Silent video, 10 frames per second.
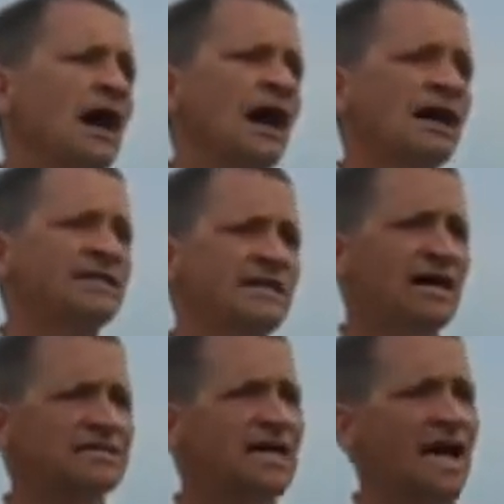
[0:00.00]
It
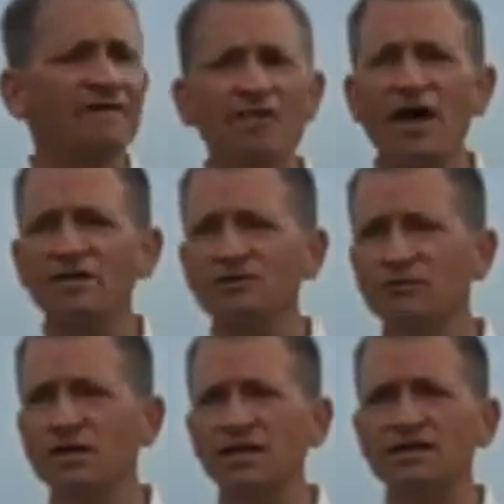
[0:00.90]
does have the active
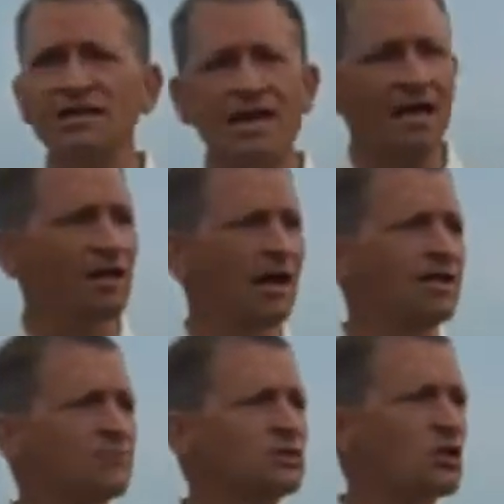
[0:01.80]
ingredient in headline,
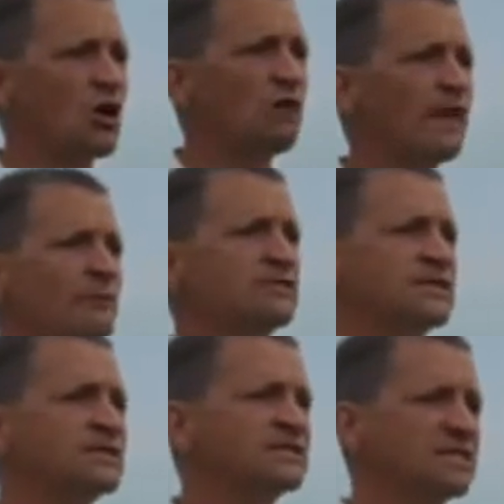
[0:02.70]
and we know that
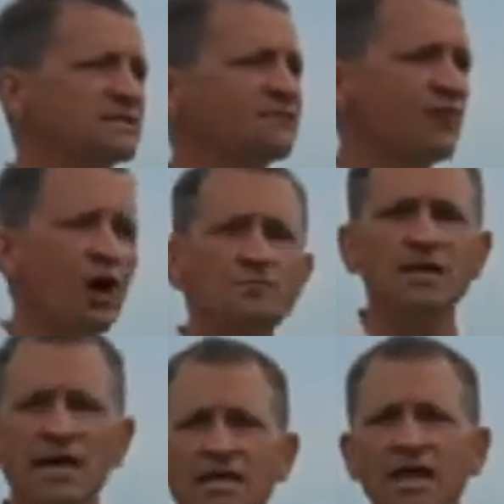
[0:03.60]
resistance has developed to
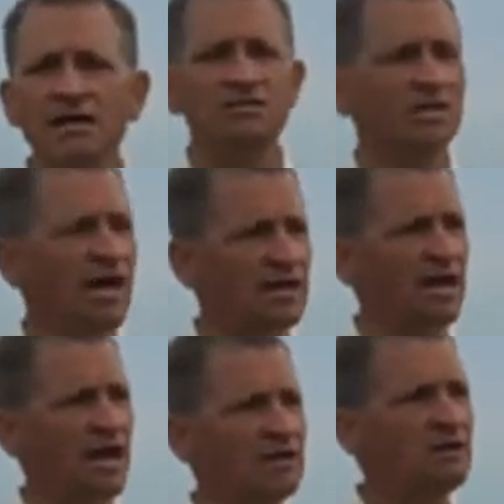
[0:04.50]

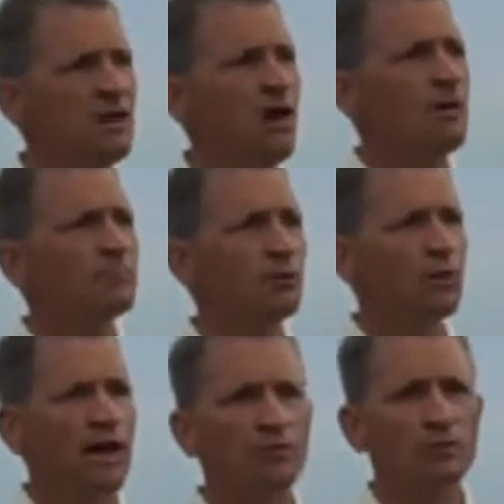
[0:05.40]
headline. But
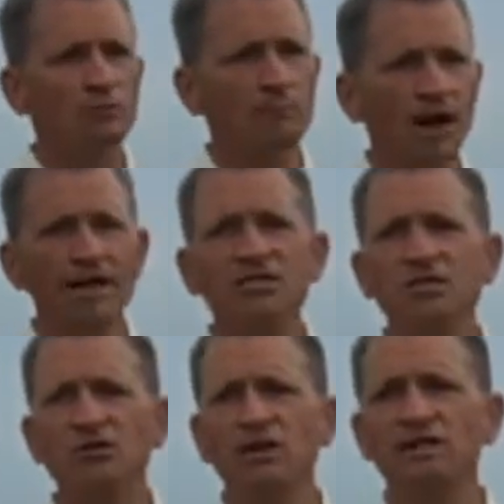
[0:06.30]
what I would remind
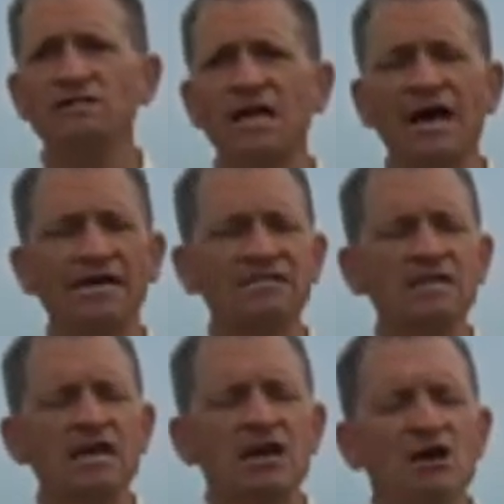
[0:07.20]
you is that
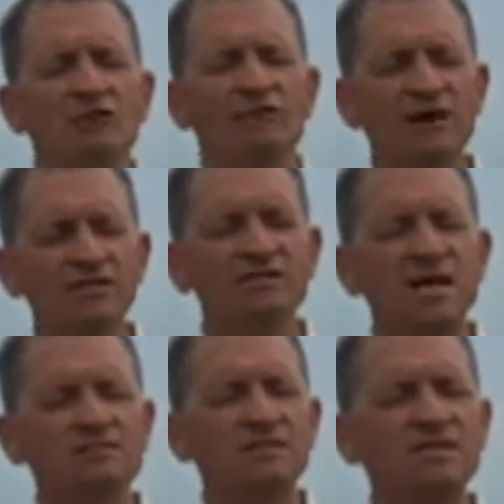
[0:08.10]

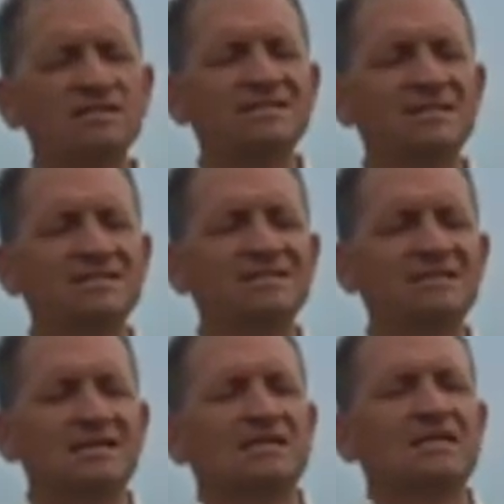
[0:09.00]
fungicide
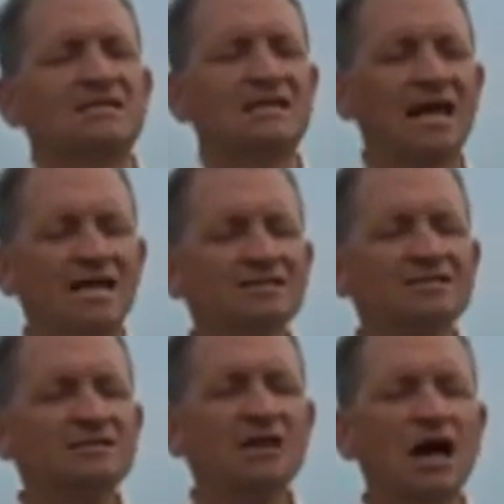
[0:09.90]
resistance
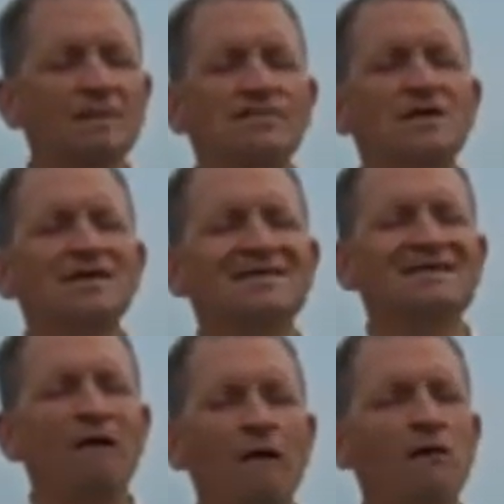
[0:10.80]
tends to not be an
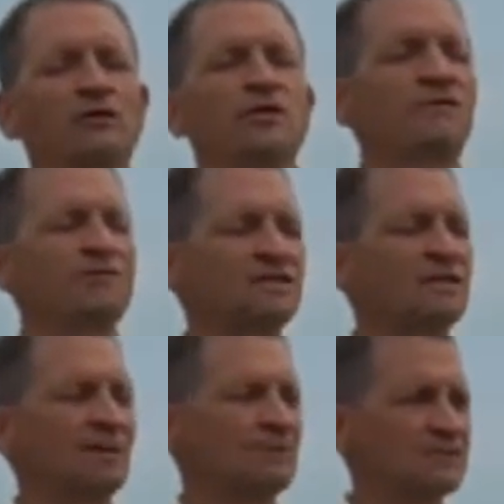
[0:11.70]
all or nothing
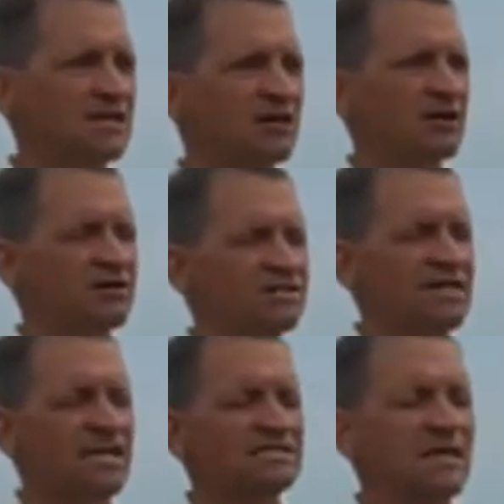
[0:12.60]
type of deal, in the
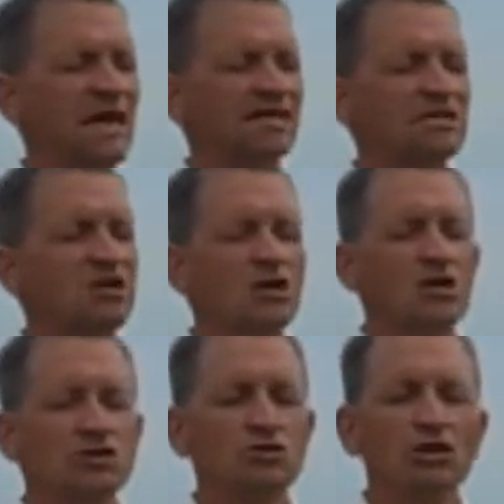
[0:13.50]
sense that
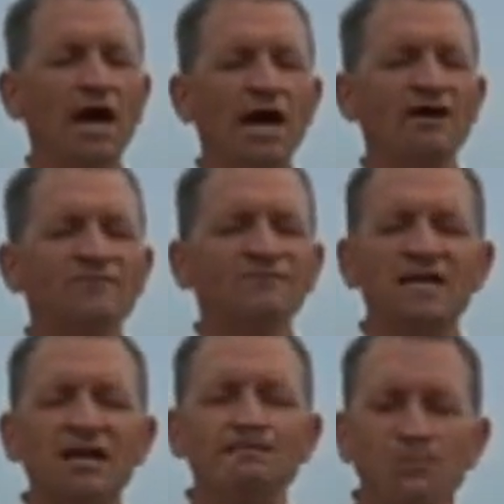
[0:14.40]
you have,
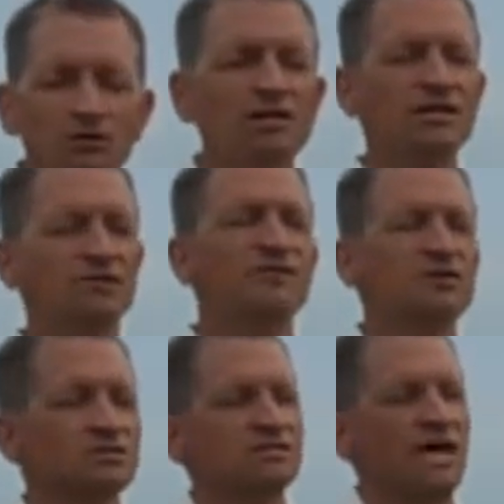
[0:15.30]
say, 1 million
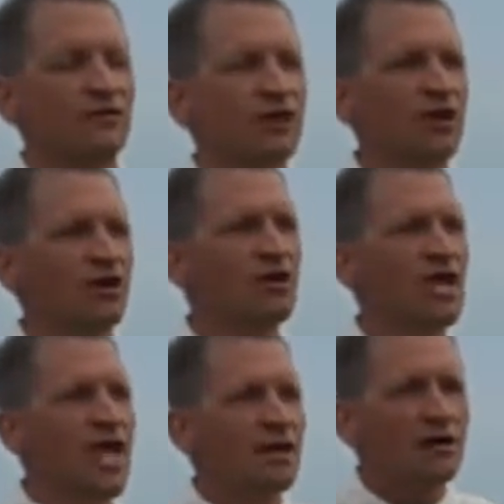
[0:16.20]
individuals out there,
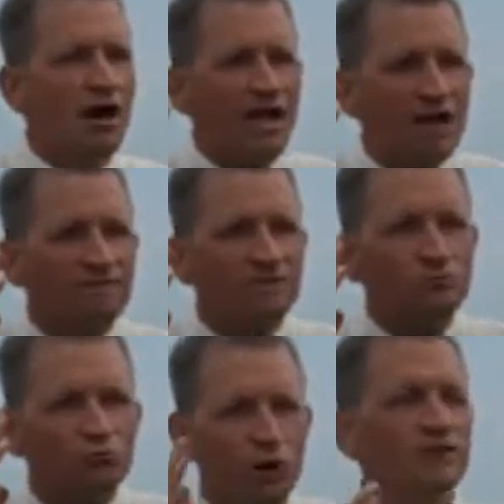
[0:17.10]
and not
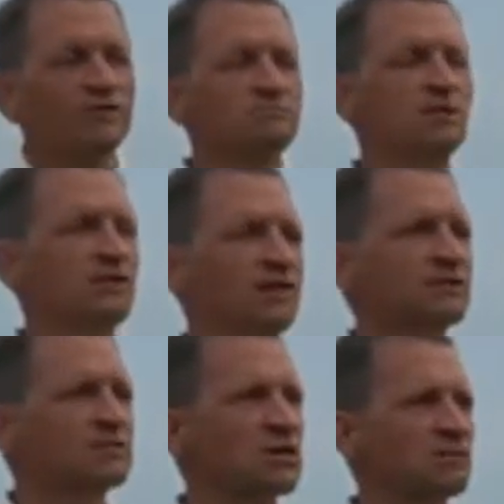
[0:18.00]
every one of those million
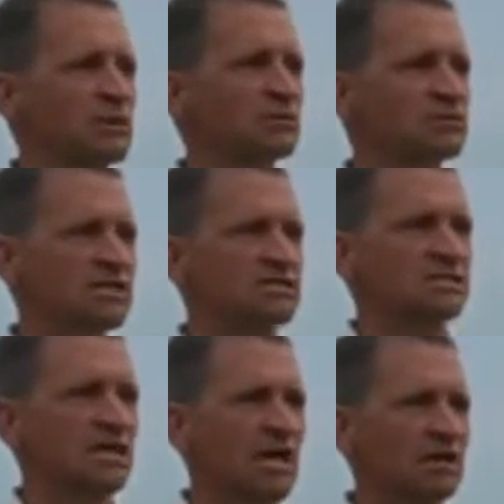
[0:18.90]
is going to be
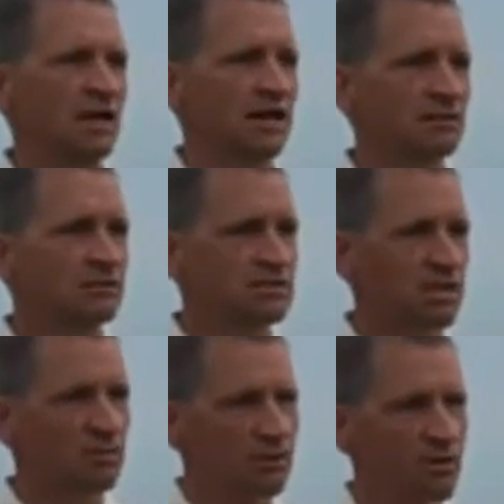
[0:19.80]
resistant to headline.
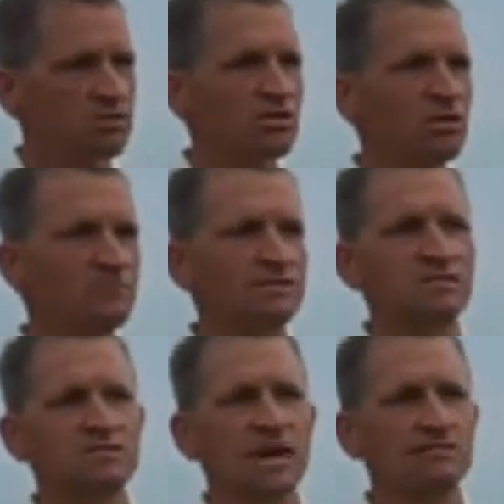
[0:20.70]
Some of them are still going to be
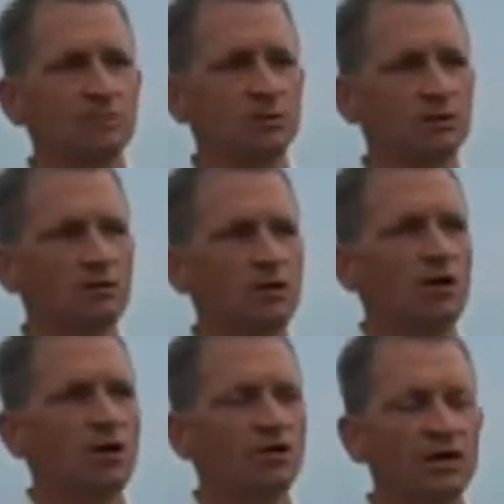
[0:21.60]
susceptible.
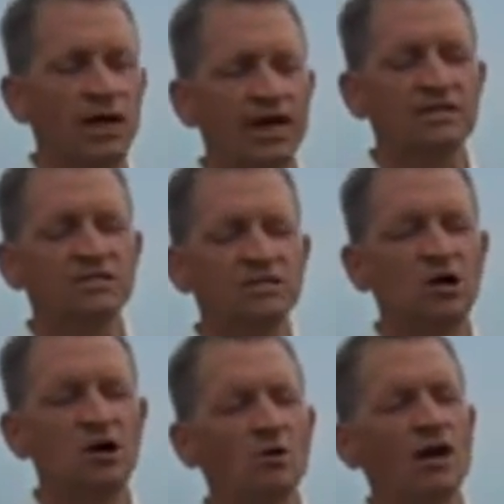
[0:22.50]
Okay, and
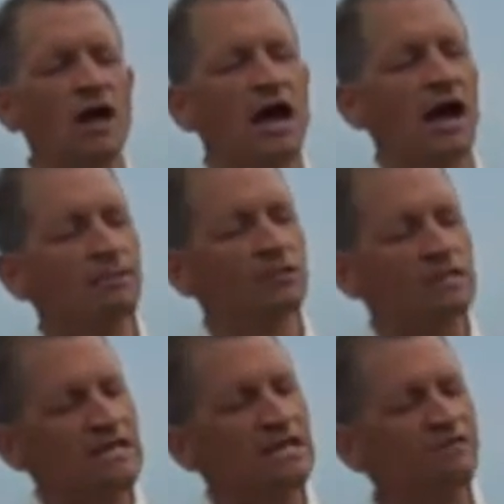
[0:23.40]
so I
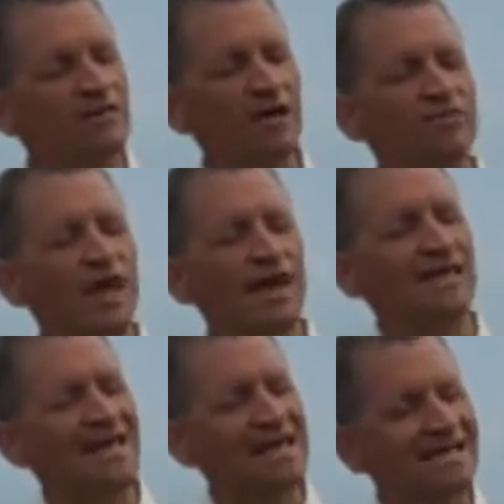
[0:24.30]
believe
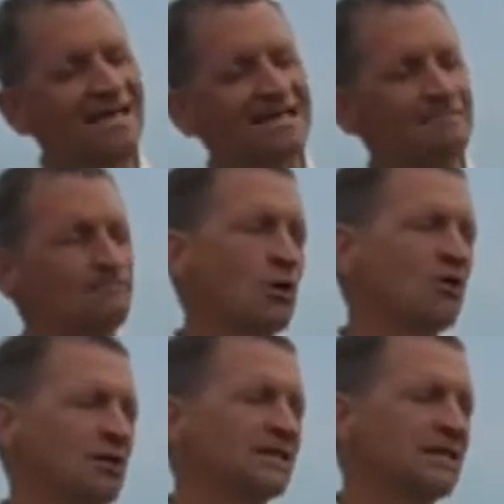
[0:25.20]
that headline
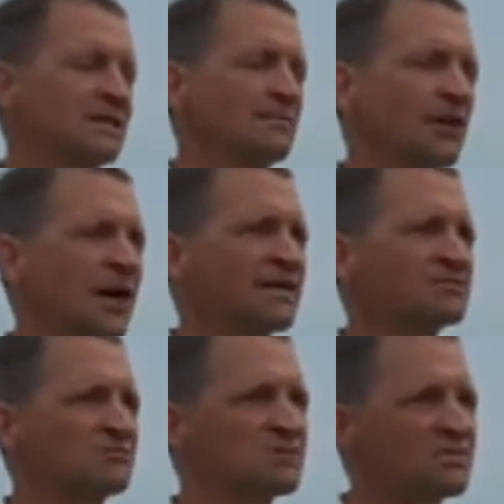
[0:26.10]
component in the
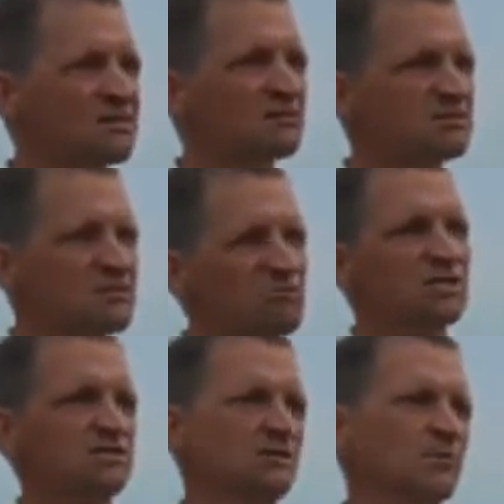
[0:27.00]
Priaxor is still
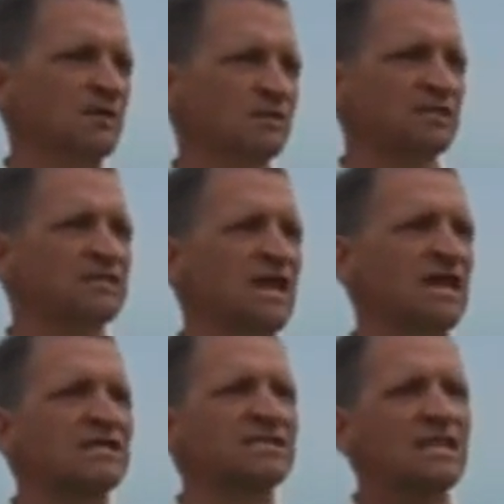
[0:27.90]
doing something in this
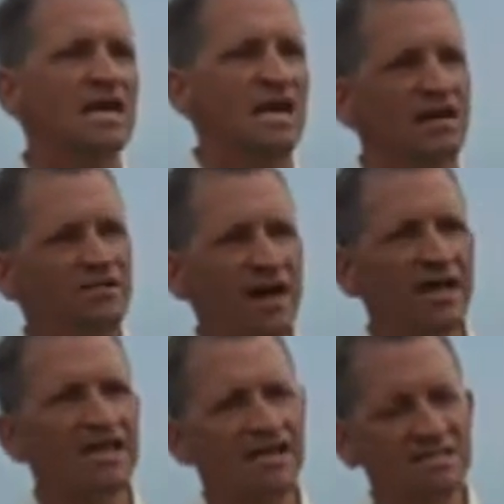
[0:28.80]
case, in
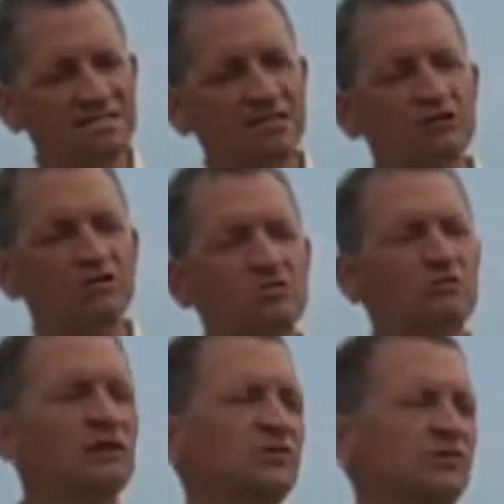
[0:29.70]
that it is still
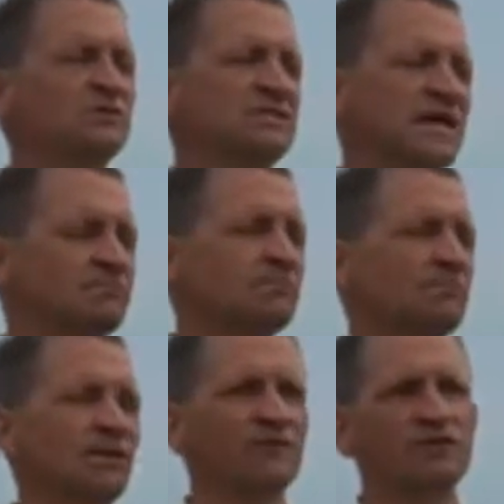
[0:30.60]
controlling those
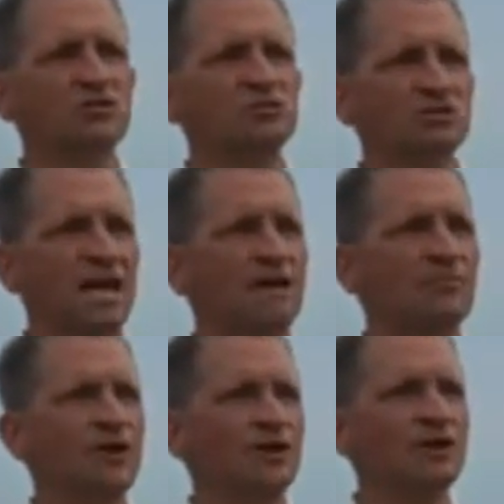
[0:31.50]
susceptible individuals
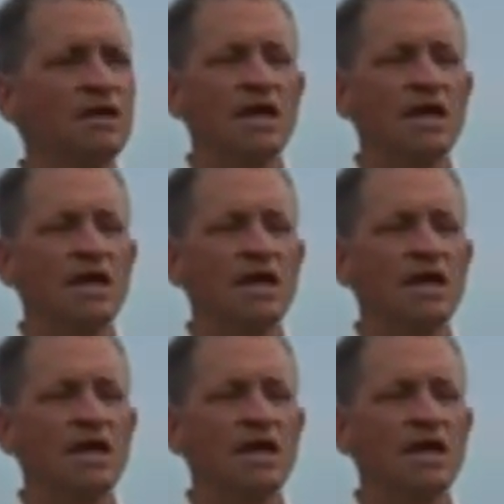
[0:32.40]
out there.